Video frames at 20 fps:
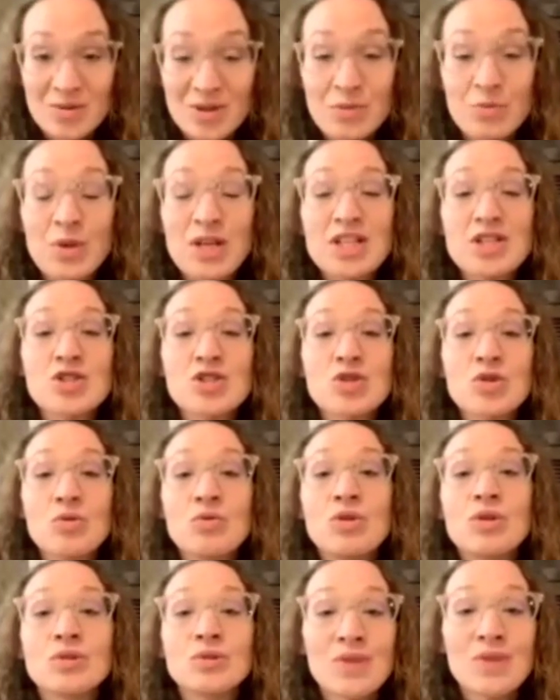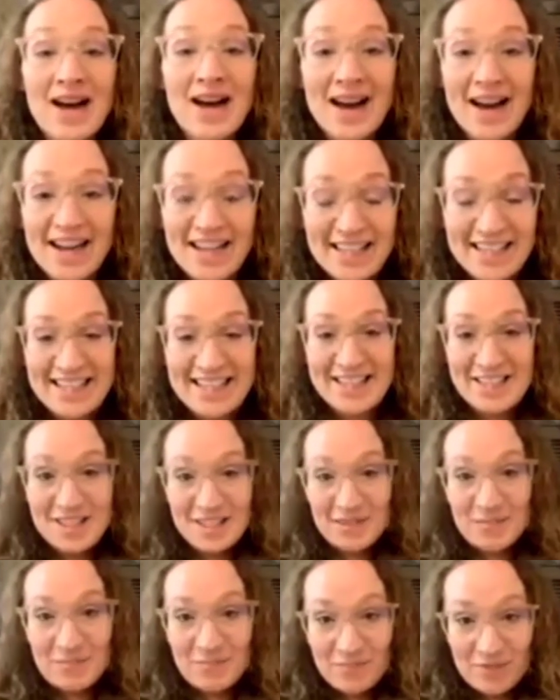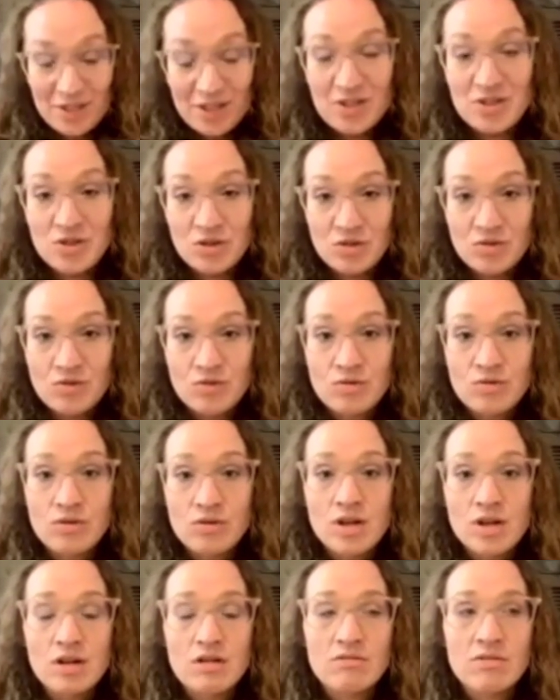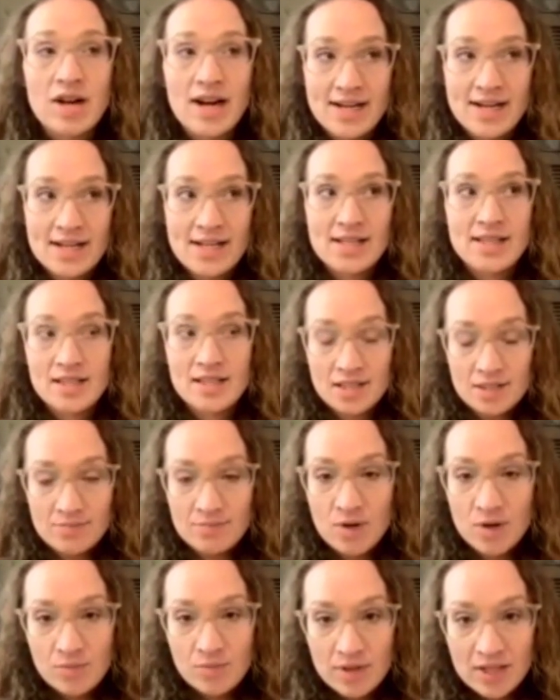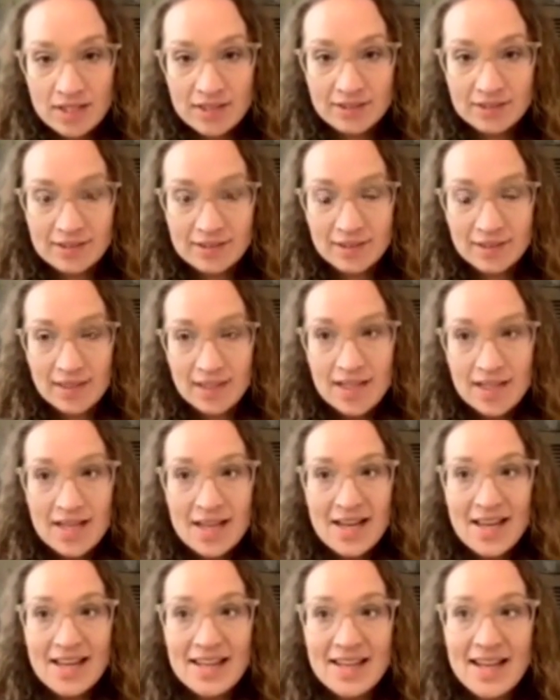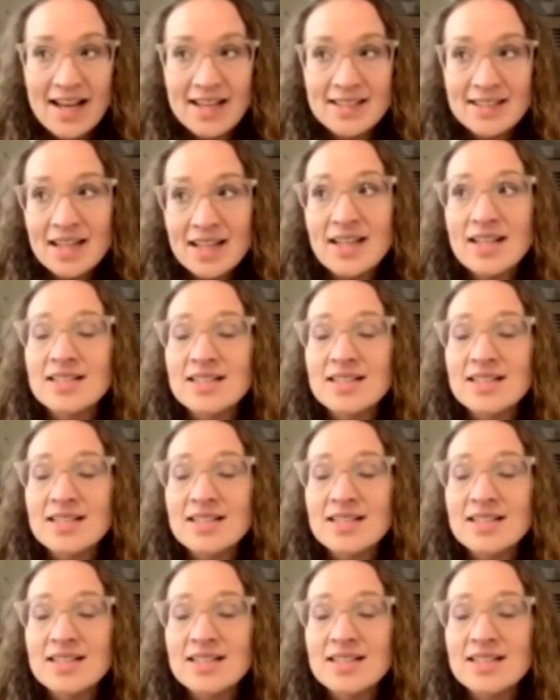which tool do I need to do right in this moment. And that takes